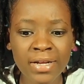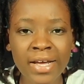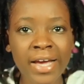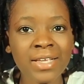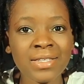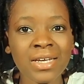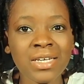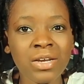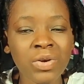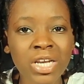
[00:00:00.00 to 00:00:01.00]
like I
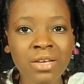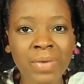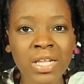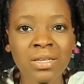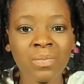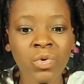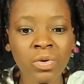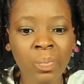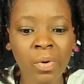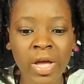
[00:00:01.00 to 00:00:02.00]
said, he really made some
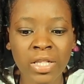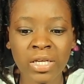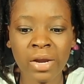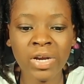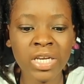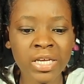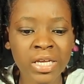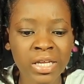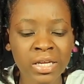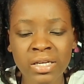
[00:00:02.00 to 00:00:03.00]
good points. I
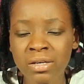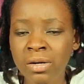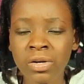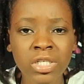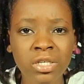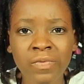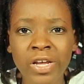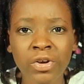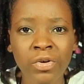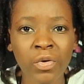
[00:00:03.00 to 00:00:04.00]
really don't
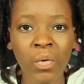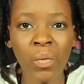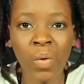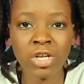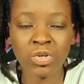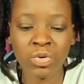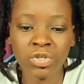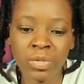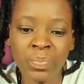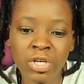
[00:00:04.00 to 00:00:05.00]
even know what to
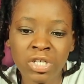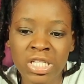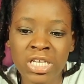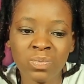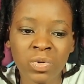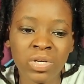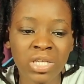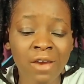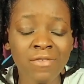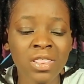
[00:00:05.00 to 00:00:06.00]
contribute to this, because
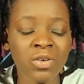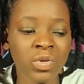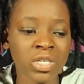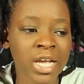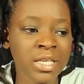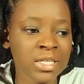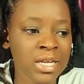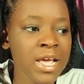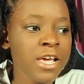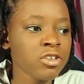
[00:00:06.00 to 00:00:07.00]
everything was just
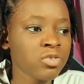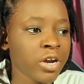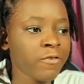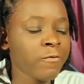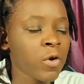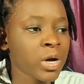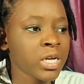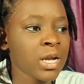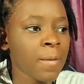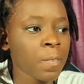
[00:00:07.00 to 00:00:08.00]

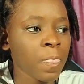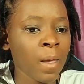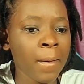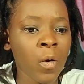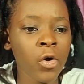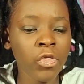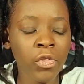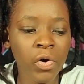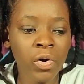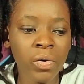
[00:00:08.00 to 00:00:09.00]
straightforward.
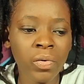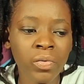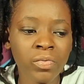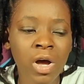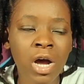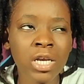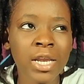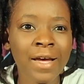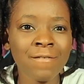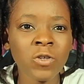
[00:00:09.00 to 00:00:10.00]
Although I would
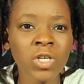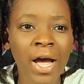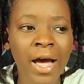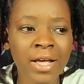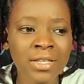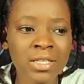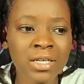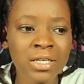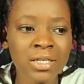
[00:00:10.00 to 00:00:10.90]
love to ask,